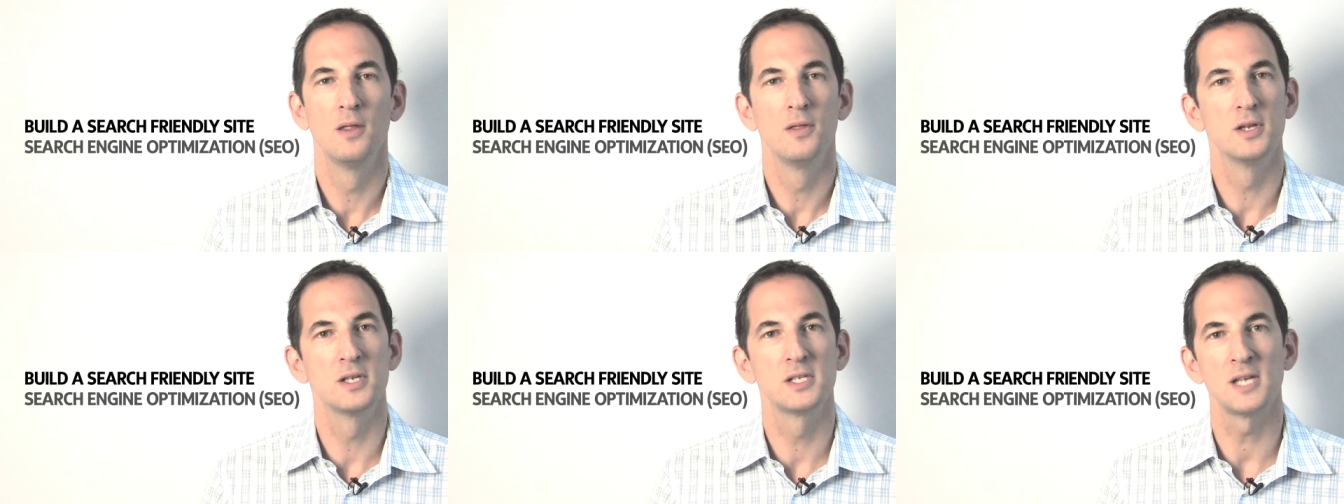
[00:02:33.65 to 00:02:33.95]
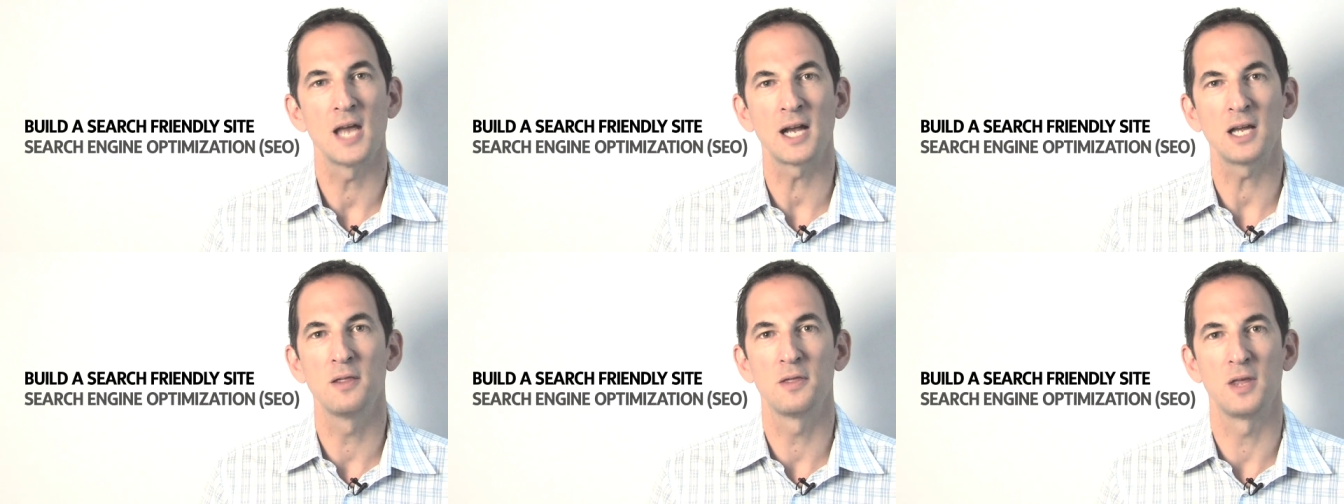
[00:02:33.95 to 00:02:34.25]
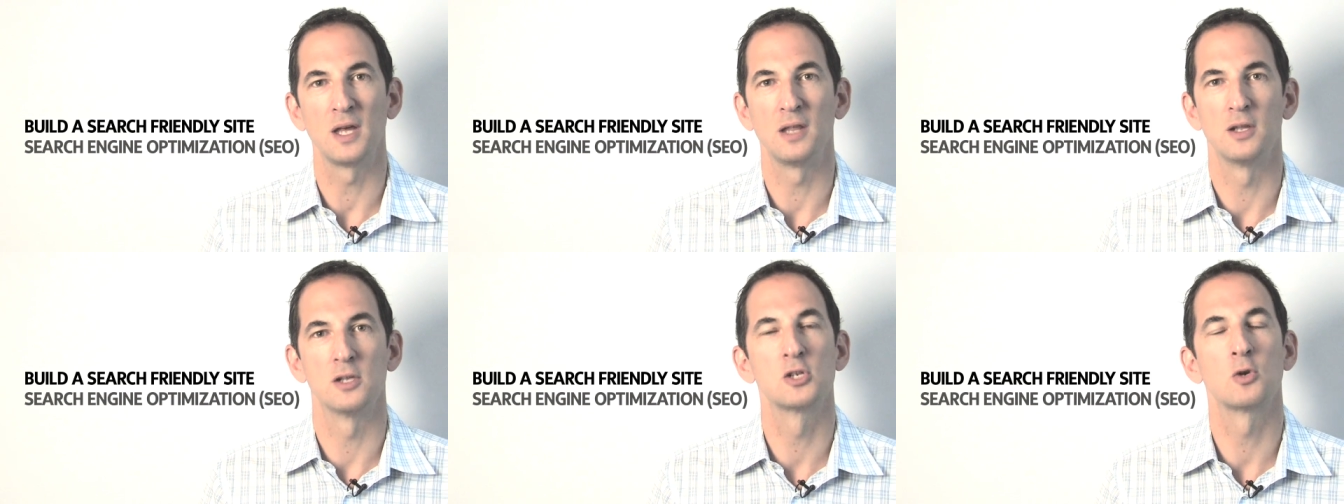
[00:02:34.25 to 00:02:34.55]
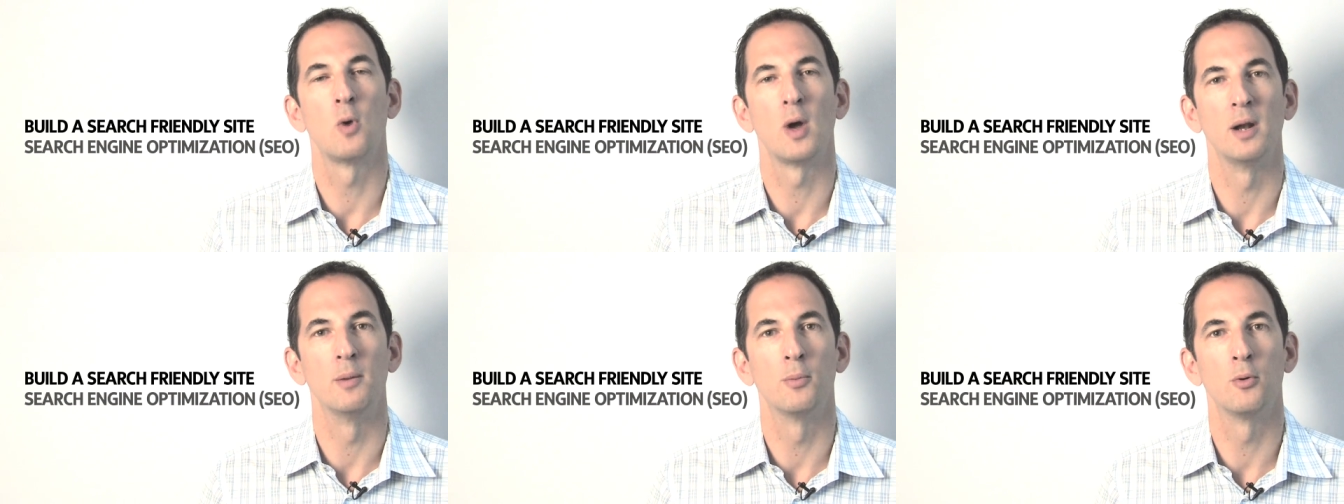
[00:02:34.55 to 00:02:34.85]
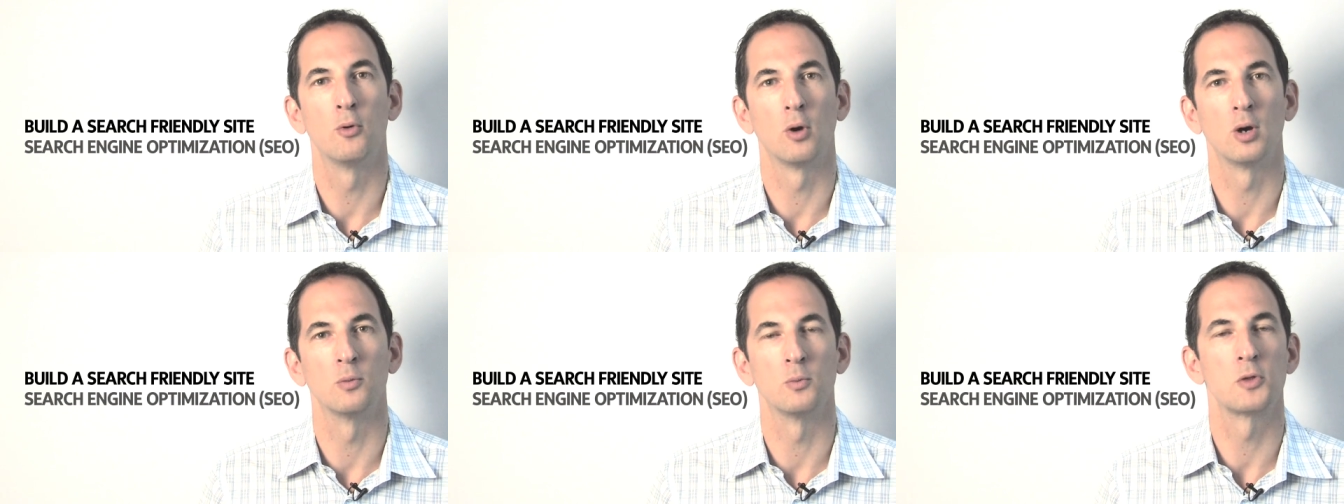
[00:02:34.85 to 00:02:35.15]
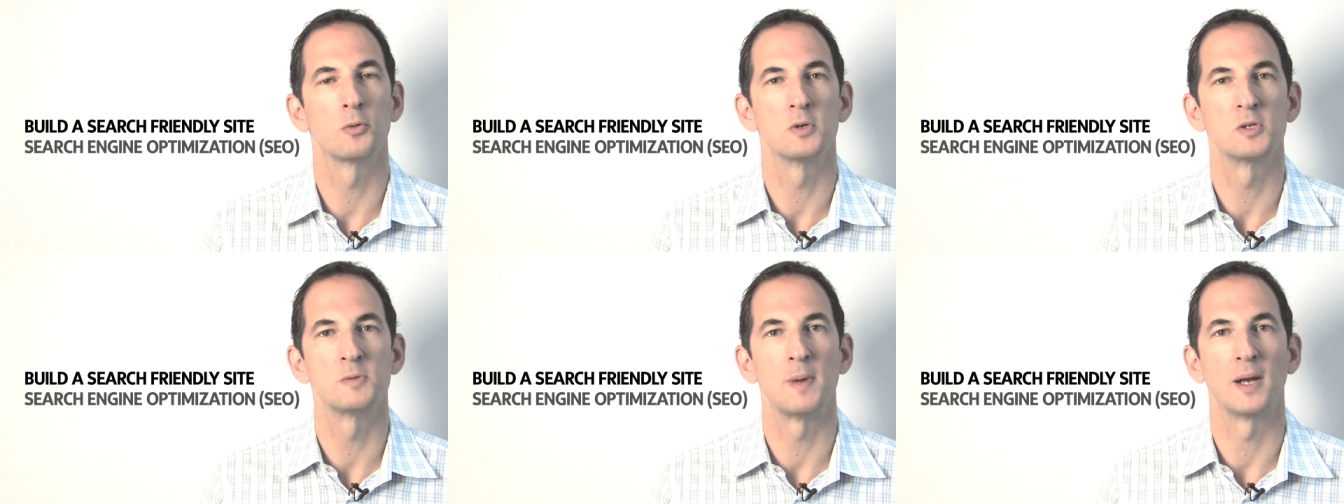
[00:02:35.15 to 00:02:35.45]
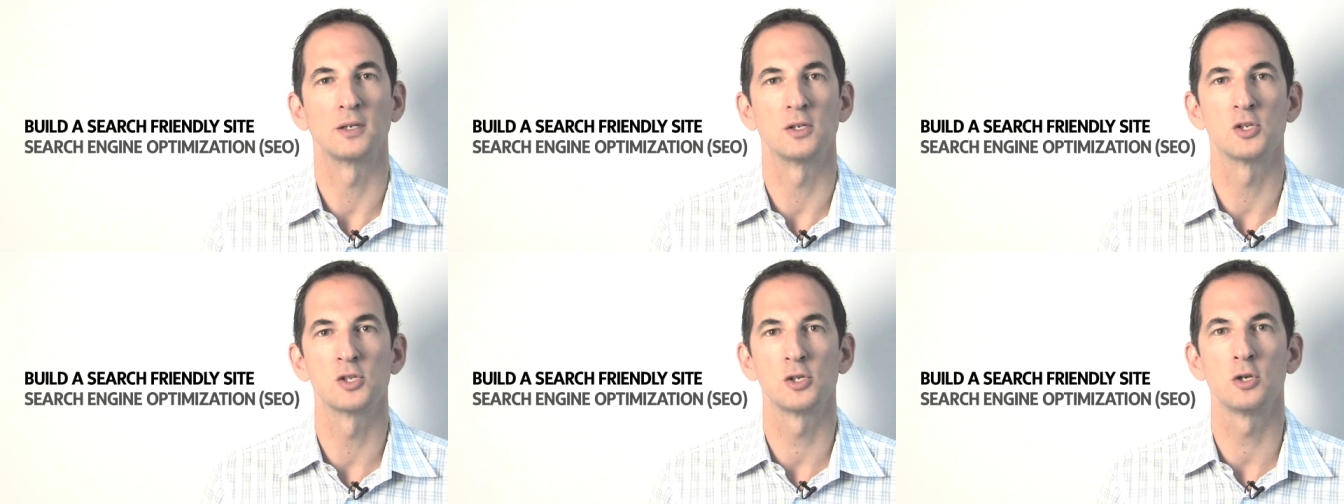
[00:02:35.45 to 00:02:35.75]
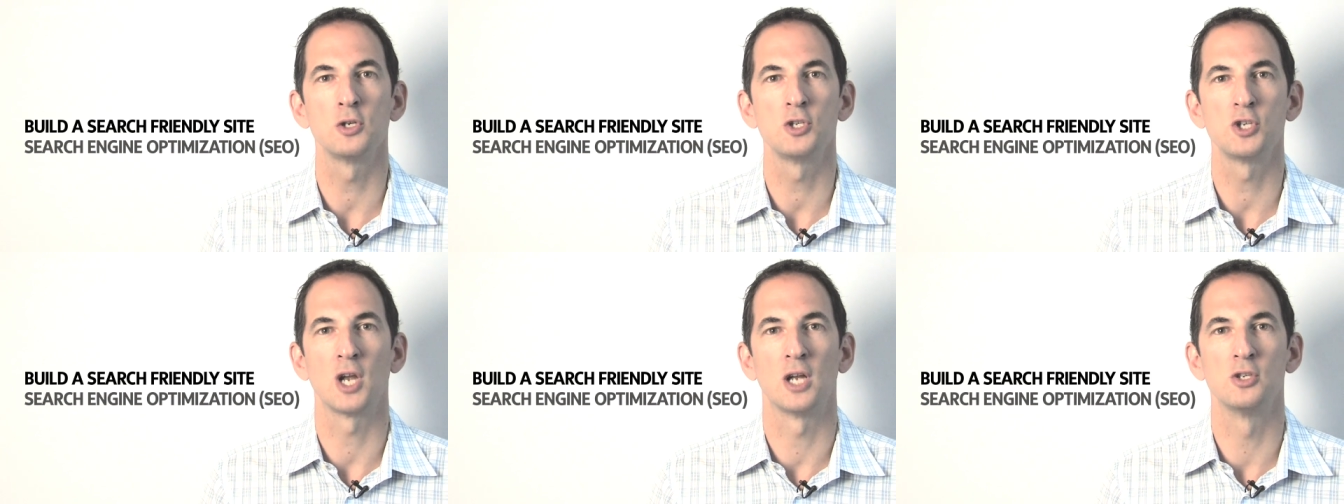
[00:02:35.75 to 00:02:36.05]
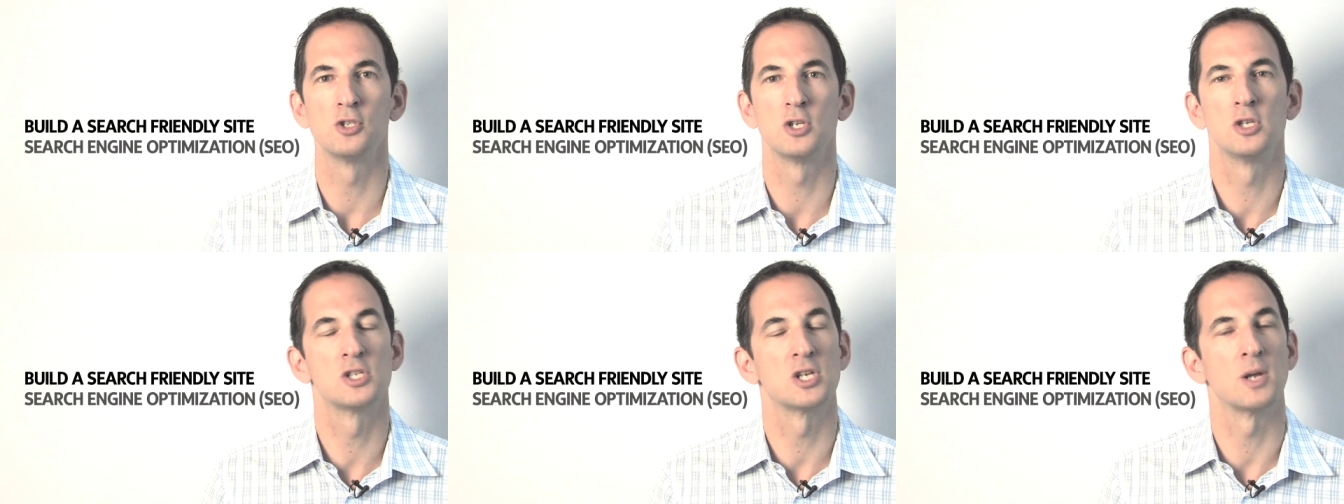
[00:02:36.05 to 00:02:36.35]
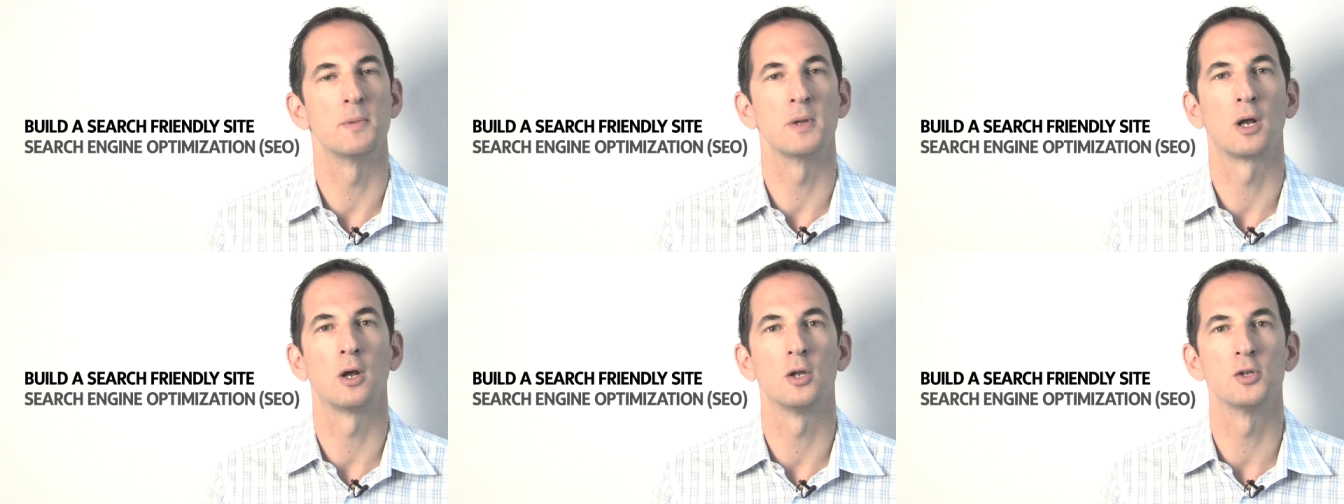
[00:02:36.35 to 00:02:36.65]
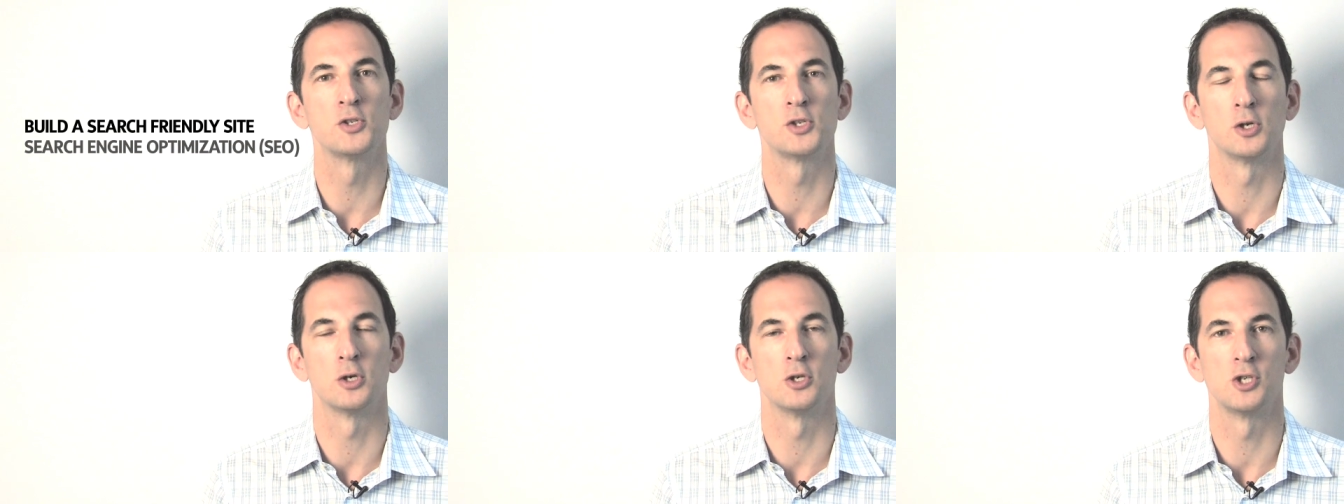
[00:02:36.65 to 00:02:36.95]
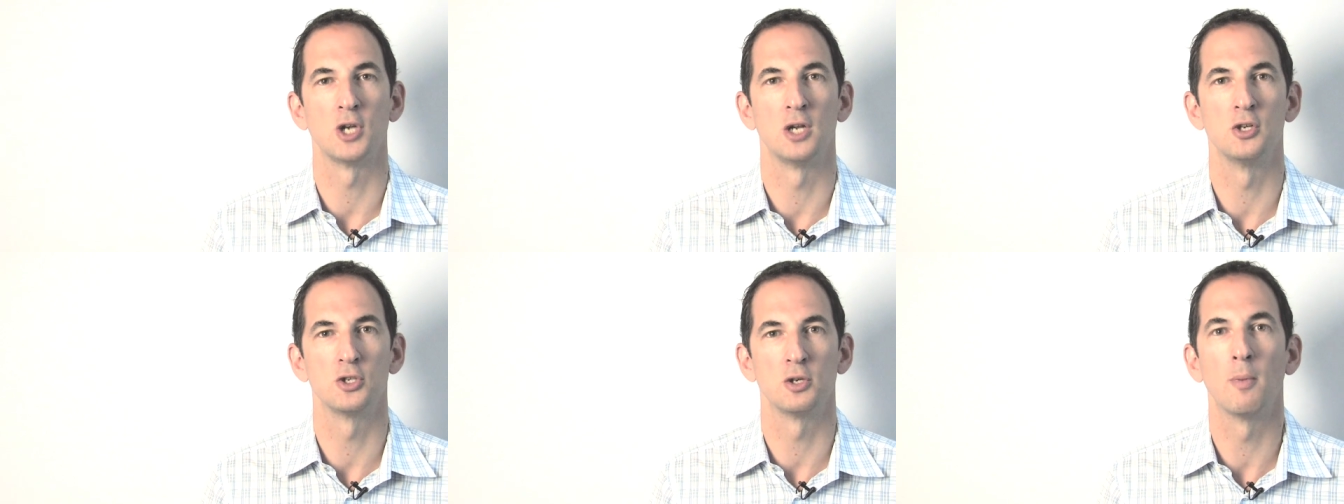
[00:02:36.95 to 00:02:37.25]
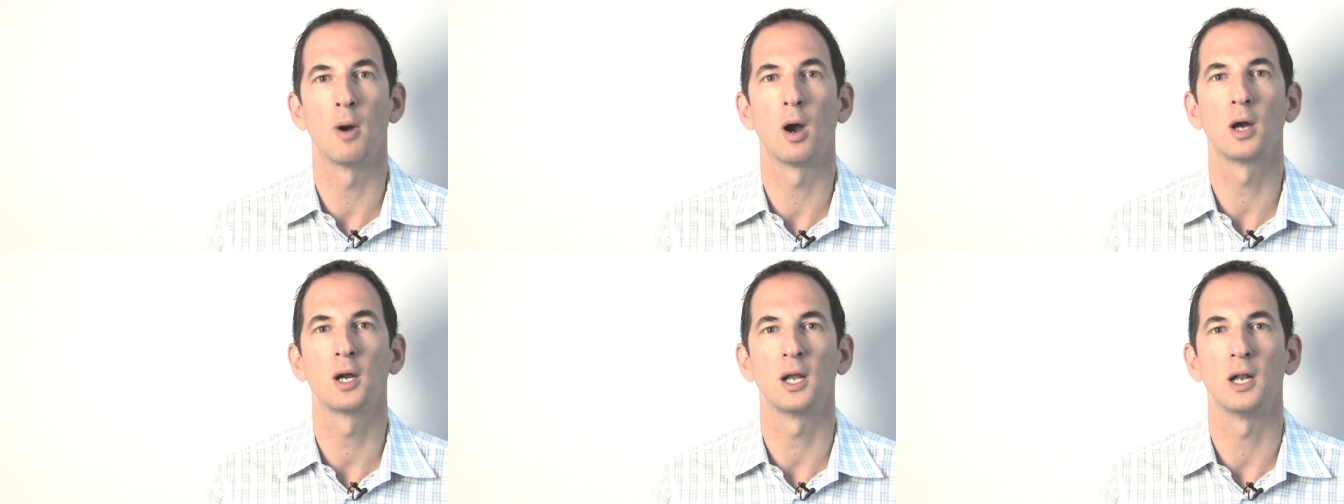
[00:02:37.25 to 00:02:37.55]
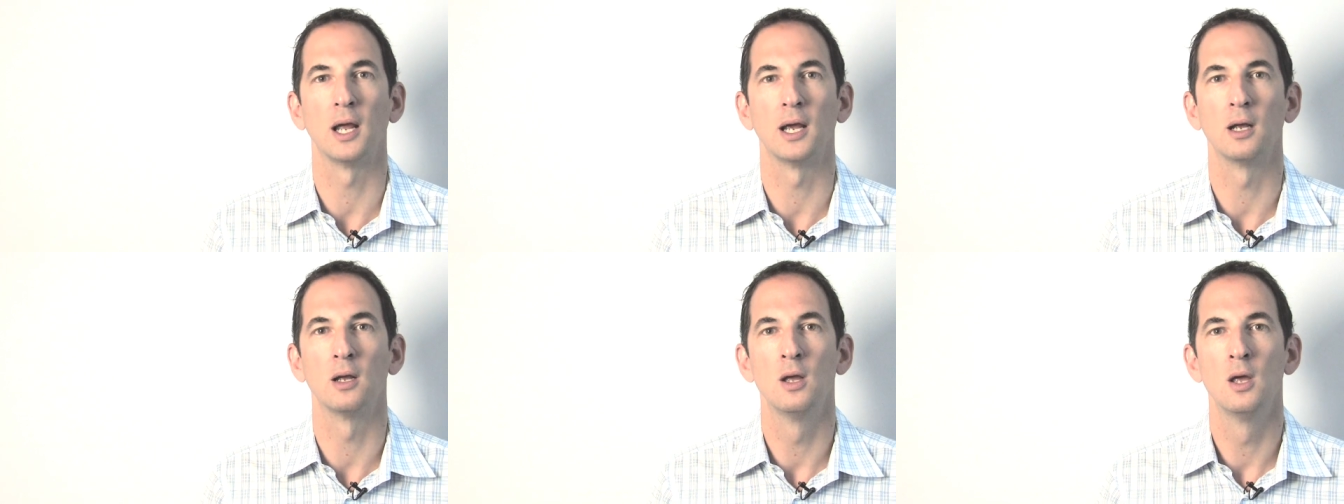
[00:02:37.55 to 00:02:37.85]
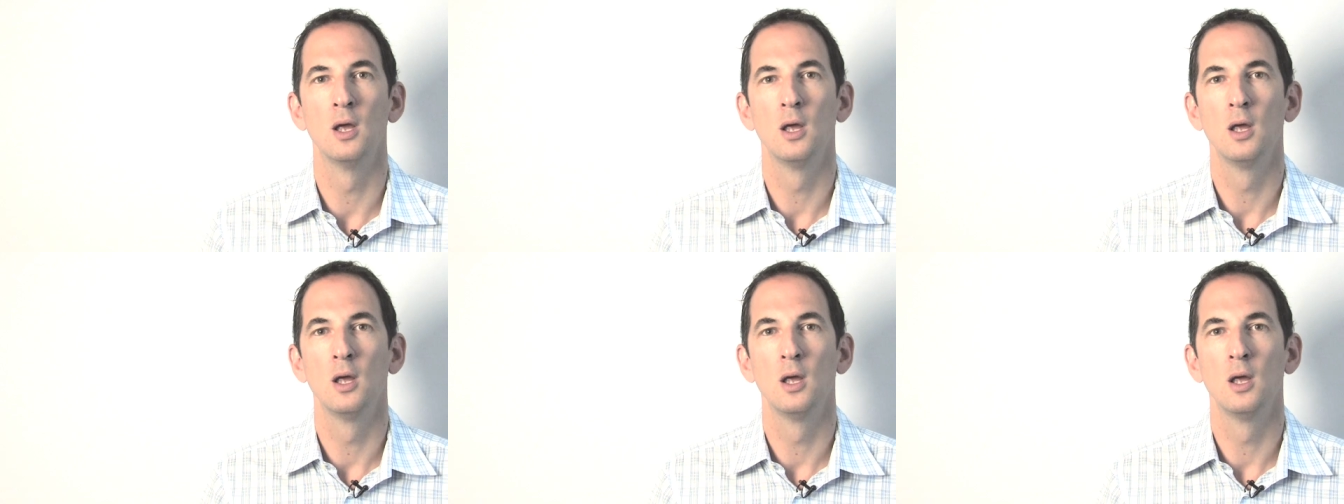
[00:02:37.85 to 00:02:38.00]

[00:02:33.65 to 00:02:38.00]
The second thing that's quite important with respect to search engines is something called search engine marketing.